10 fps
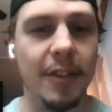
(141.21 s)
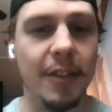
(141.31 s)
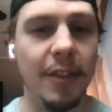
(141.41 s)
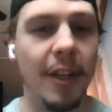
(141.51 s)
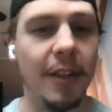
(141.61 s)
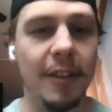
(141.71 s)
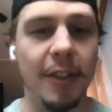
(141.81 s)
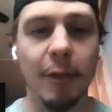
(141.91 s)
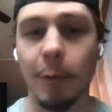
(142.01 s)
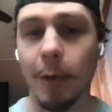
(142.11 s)
nothing to do with
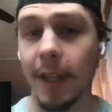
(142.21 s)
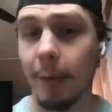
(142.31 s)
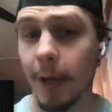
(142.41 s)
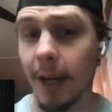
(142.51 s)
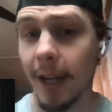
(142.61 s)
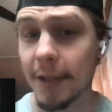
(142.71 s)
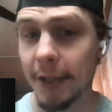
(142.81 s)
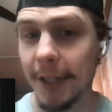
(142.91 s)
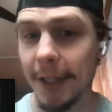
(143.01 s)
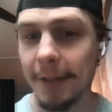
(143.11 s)
what they want to actually
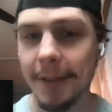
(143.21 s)
do.